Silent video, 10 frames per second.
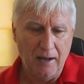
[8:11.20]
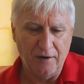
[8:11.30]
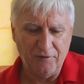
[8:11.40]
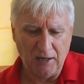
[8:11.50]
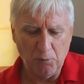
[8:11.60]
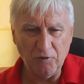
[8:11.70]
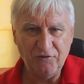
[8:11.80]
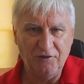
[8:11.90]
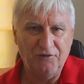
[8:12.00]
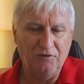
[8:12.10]
And I think they
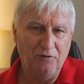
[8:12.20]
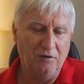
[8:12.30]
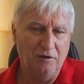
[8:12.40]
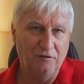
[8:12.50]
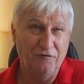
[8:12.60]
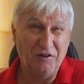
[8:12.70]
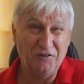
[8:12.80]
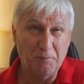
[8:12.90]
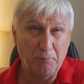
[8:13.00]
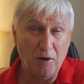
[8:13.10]
wanted to
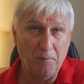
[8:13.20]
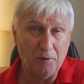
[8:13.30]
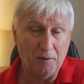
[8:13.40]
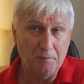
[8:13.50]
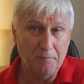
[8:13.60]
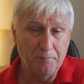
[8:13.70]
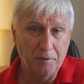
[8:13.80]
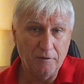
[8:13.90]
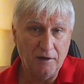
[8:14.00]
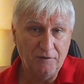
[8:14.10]
fix a problem,
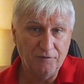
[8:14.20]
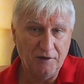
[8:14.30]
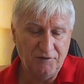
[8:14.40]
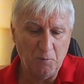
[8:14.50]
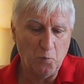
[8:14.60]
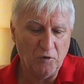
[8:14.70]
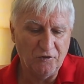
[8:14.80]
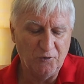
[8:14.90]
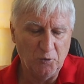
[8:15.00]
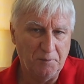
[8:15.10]
but they didn't
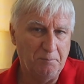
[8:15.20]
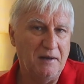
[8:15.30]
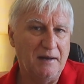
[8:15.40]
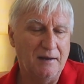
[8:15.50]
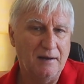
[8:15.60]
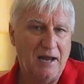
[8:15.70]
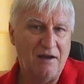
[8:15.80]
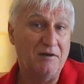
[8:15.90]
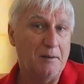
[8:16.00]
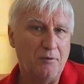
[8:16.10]
want to admit
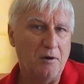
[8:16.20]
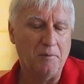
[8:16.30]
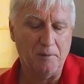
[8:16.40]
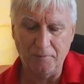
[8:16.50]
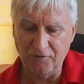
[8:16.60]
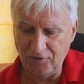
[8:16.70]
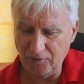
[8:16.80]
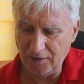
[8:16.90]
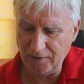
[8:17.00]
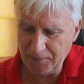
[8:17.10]
having a problem.
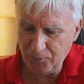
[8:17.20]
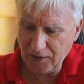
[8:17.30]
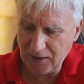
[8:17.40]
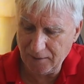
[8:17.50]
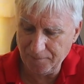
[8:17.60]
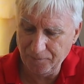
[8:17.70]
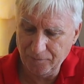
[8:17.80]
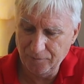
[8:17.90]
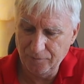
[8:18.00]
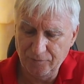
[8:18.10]
So they bring out
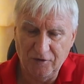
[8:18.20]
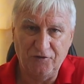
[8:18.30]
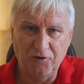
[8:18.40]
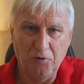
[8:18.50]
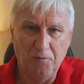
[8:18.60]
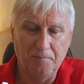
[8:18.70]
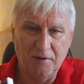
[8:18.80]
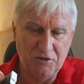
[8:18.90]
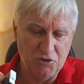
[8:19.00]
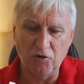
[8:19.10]
this new
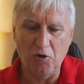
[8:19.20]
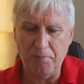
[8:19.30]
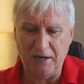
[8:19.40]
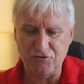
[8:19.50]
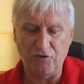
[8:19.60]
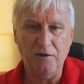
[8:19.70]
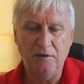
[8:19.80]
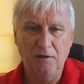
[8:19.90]
Enduro battery,